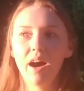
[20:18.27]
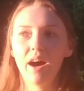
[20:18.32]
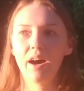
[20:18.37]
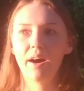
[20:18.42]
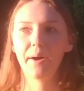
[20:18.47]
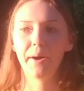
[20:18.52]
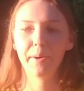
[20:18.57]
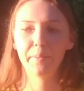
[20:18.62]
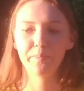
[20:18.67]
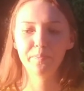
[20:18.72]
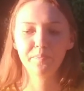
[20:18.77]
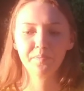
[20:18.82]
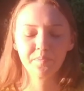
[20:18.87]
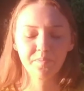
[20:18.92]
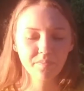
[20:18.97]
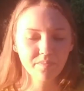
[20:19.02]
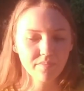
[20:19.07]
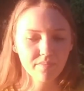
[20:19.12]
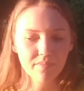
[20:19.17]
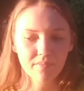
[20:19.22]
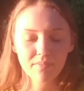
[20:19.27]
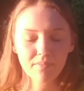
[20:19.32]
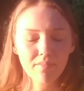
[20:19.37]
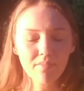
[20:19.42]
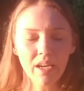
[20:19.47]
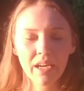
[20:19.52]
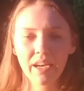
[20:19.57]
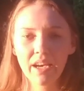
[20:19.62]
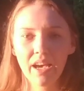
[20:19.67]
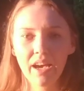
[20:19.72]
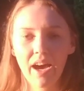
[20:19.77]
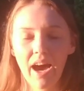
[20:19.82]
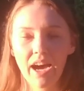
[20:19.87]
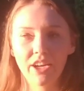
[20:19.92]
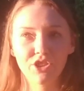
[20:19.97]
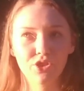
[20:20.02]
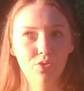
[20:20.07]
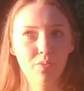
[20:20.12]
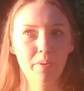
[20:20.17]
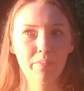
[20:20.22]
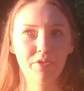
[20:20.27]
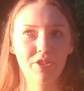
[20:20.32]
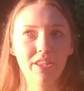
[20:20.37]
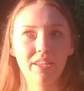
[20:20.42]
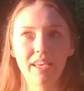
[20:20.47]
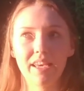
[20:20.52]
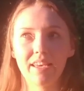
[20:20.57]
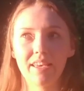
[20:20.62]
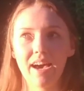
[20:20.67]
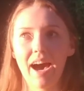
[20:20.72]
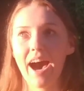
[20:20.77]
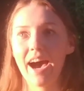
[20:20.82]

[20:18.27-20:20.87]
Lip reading: I just remember thinking,